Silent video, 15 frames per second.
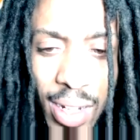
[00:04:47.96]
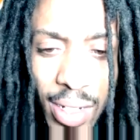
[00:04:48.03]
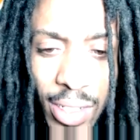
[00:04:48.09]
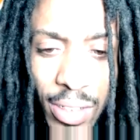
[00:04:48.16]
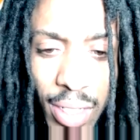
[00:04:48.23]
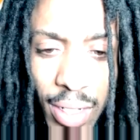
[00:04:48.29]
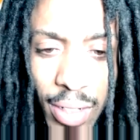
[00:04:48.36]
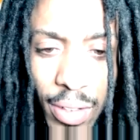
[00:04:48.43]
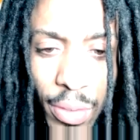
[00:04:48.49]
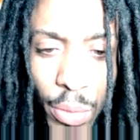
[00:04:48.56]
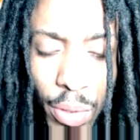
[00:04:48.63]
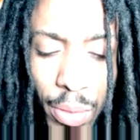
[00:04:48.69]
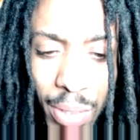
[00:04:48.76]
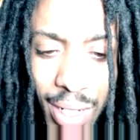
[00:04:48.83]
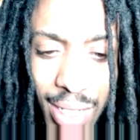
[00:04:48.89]
or something, or
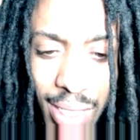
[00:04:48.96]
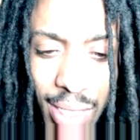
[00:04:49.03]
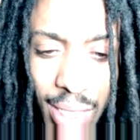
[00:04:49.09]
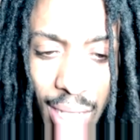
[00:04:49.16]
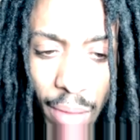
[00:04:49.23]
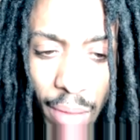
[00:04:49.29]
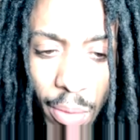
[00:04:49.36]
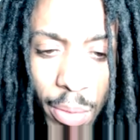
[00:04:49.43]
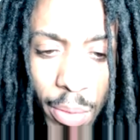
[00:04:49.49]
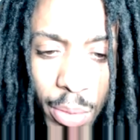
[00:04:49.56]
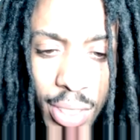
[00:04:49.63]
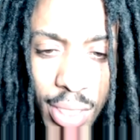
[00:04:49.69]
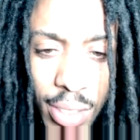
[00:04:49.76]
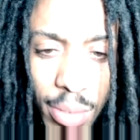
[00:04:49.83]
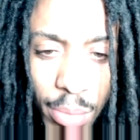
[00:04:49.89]
what was it? Like, what
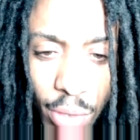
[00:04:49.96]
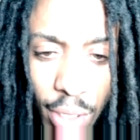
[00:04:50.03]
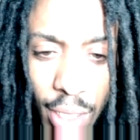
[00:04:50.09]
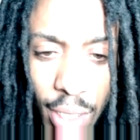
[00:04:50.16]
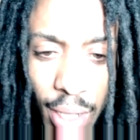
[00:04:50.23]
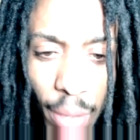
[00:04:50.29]
was some drug?